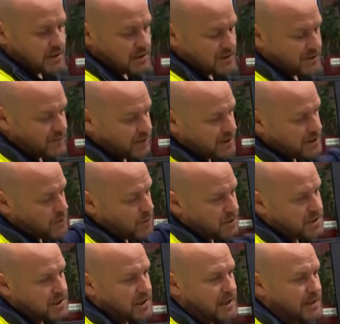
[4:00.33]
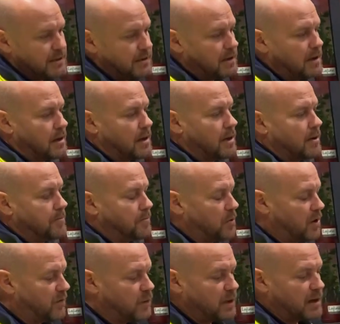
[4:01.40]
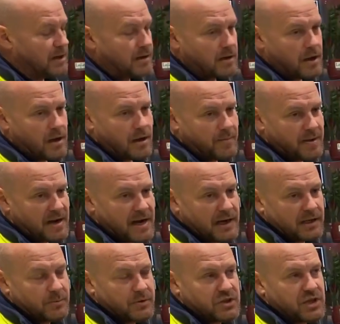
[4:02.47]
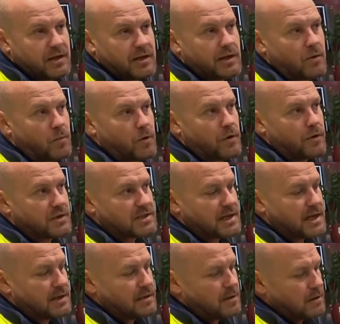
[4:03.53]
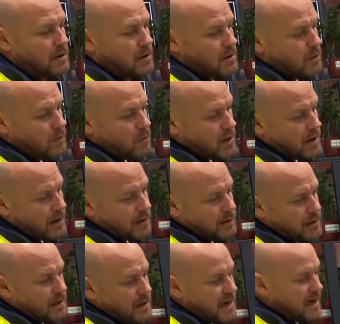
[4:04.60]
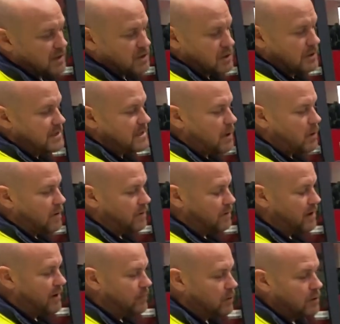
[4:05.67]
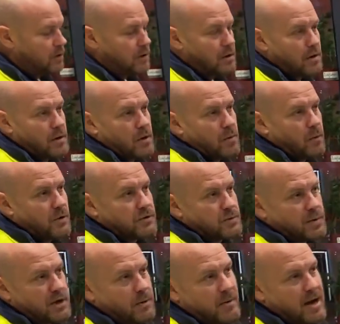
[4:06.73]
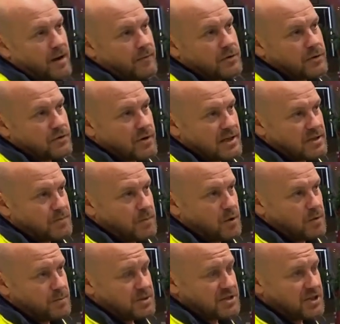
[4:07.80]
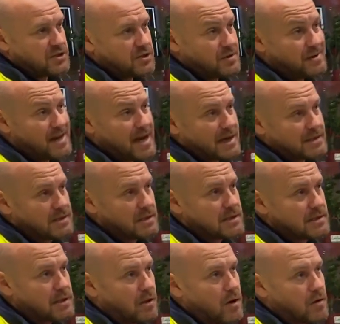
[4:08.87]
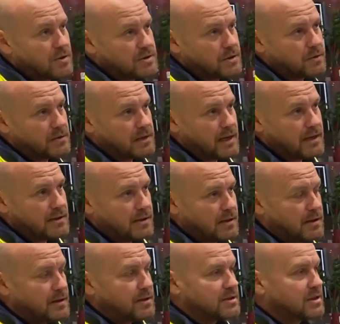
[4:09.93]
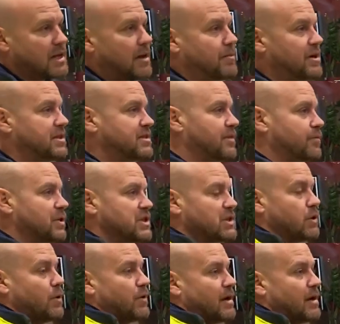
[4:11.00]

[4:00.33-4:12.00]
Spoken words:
is free to oscillate. But if we park the machine in a work site where the axle is out of level, once we come out of the transport position, the axle is locked, okay? So that means if we slew